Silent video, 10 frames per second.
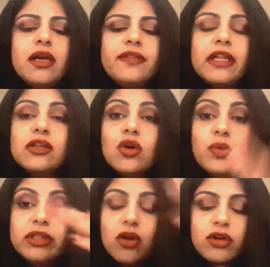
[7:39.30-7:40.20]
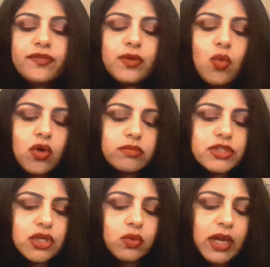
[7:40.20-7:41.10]
That'll go with a lot of the warm
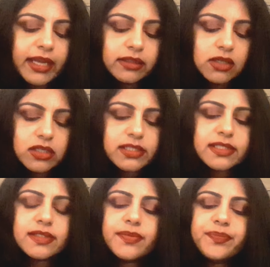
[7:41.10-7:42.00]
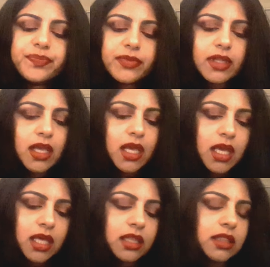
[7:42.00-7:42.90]
tone eye looks.
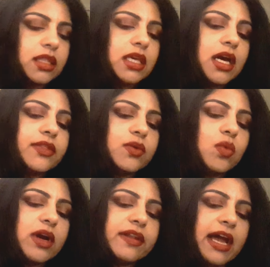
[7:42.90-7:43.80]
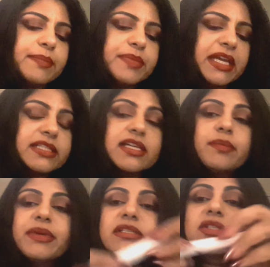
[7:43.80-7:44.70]
The other one I picked
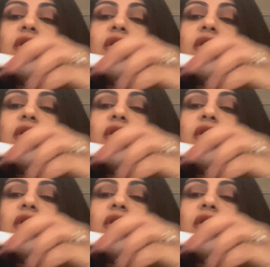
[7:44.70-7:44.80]
up is